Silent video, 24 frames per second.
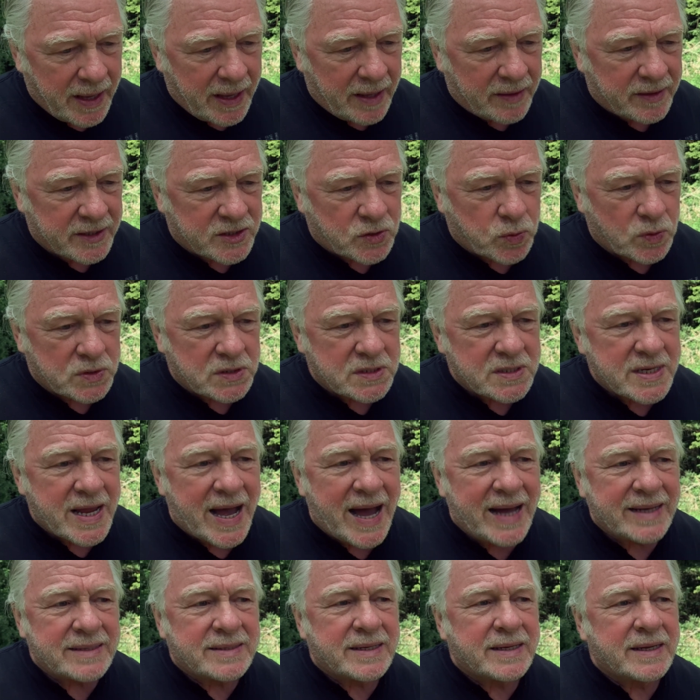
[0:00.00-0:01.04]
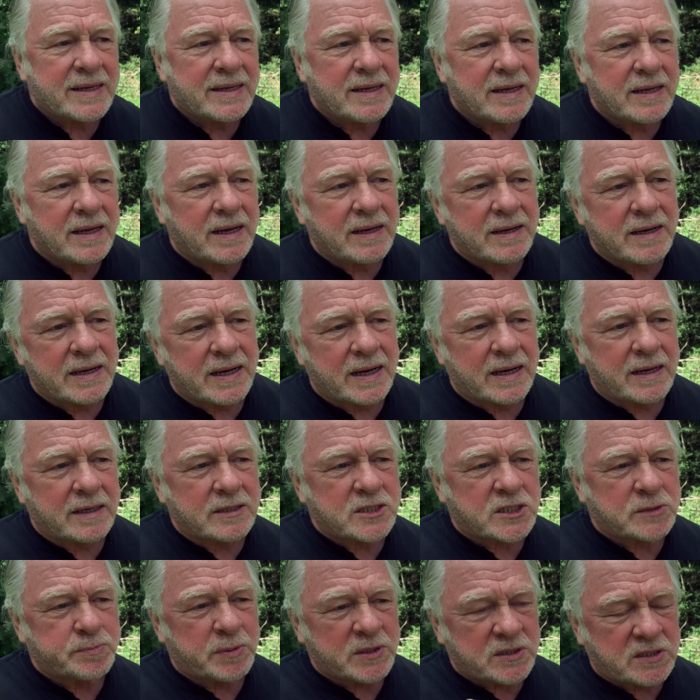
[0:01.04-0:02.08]
This was not uh,
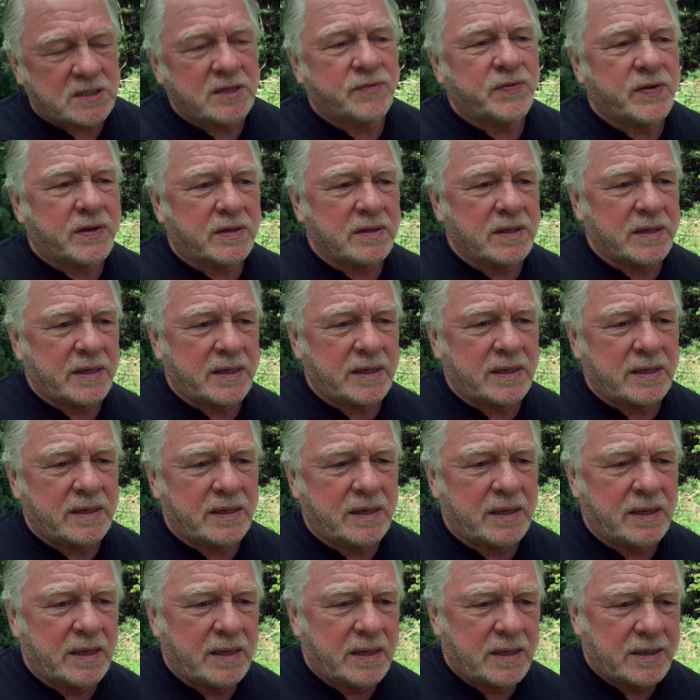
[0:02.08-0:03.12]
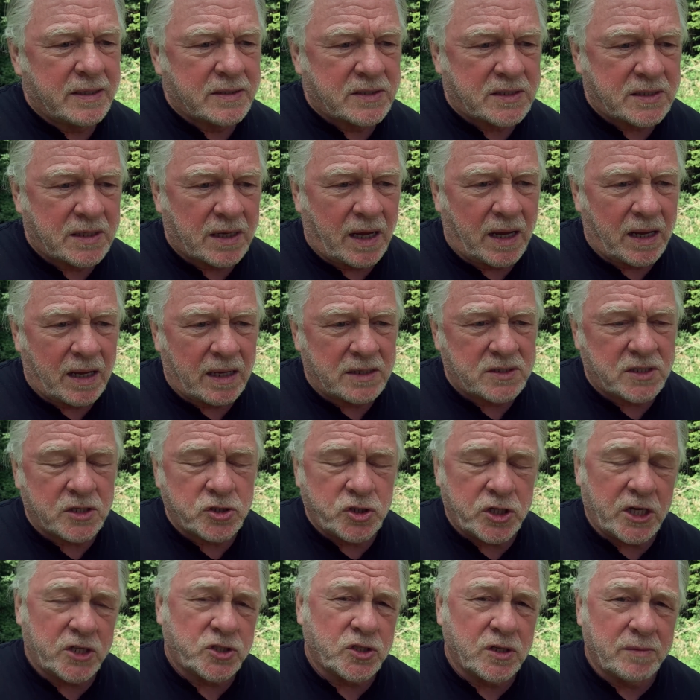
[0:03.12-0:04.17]
specifically uh, a
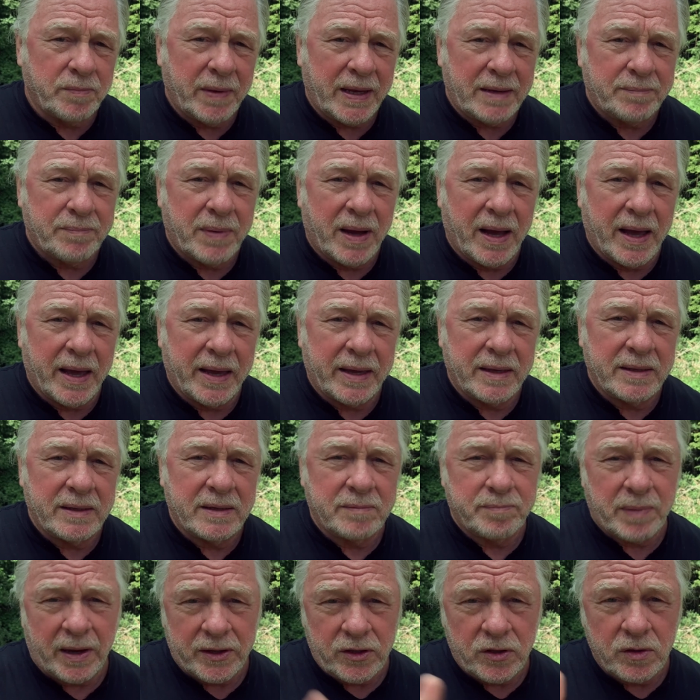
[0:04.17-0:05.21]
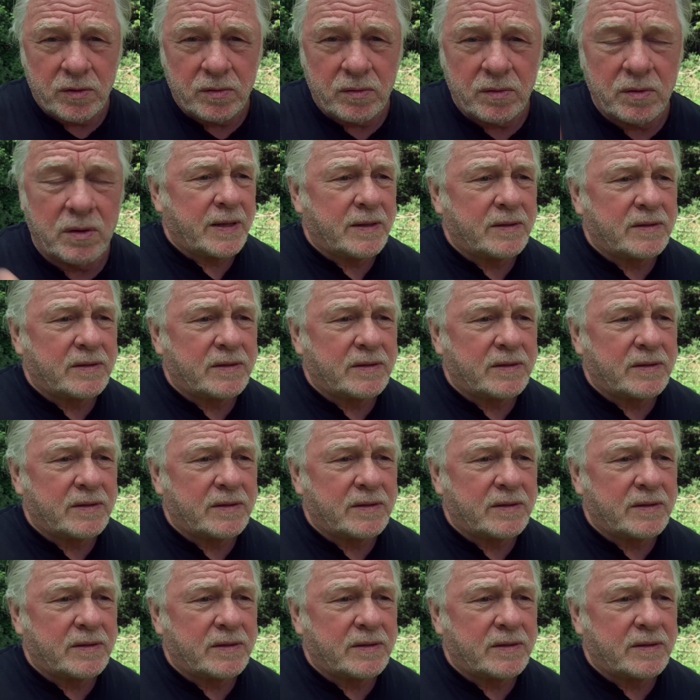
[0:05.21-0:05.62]
suggestion made by, by you.